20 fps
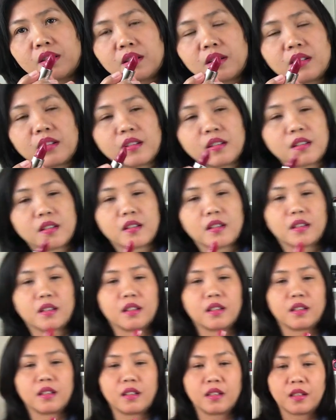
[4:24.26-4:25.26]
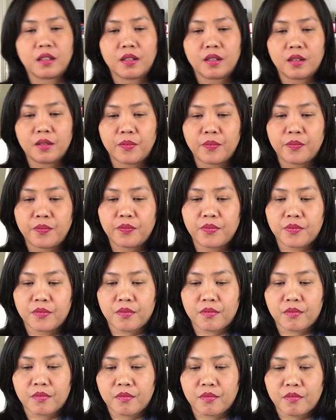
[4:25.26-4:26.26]

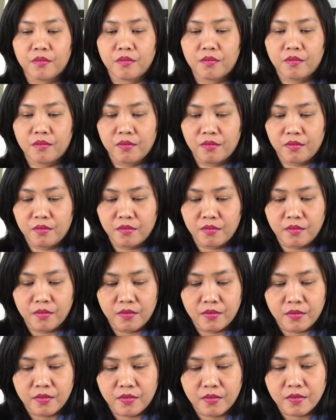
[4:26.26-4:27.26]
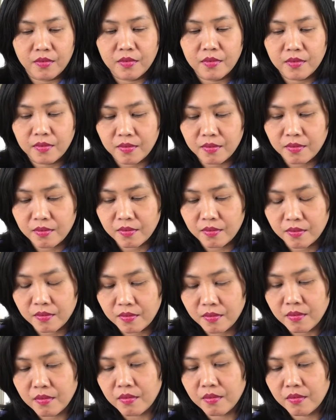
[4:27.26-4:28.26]

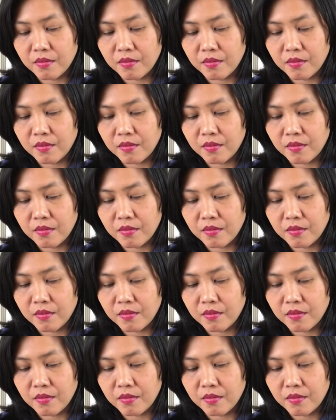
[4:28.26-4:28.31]
No one is speaking in this clip.